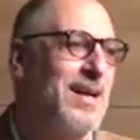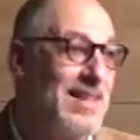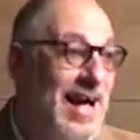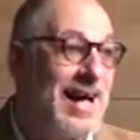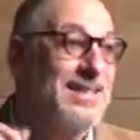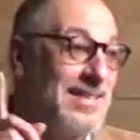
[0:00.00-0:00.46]

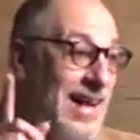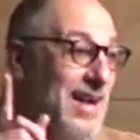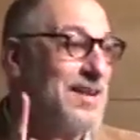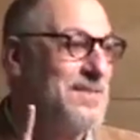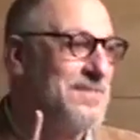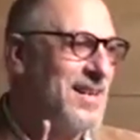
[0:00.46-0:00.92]
that
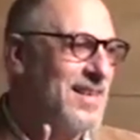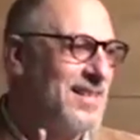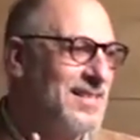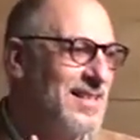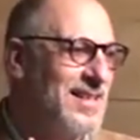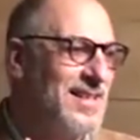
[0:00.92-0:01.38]

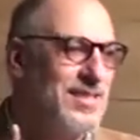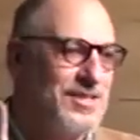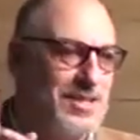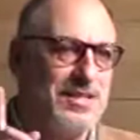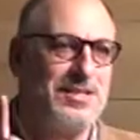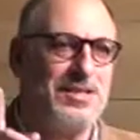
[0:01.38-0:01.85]
sacrifice,
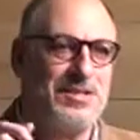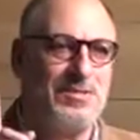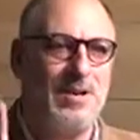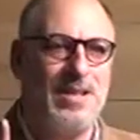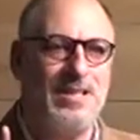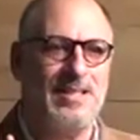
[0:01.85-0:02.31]
Jesus
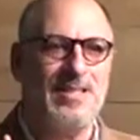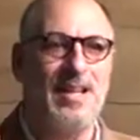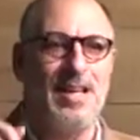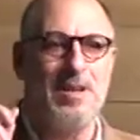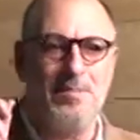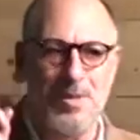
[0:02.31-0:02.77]
Christ's
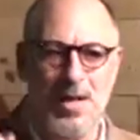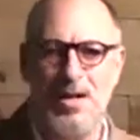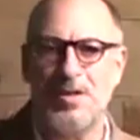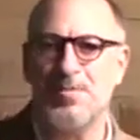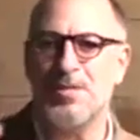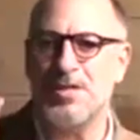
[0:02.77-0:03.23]

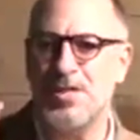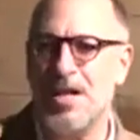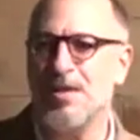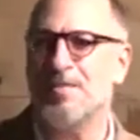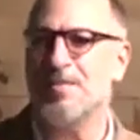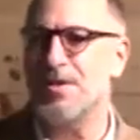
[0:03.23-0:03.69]
blood was
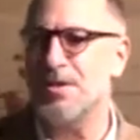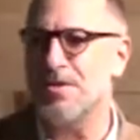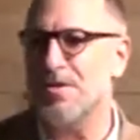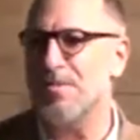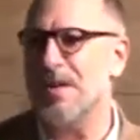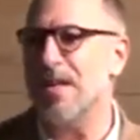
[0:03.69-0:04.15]
shed for you
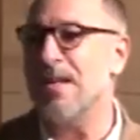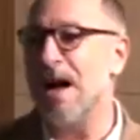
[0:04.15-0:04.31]
and me.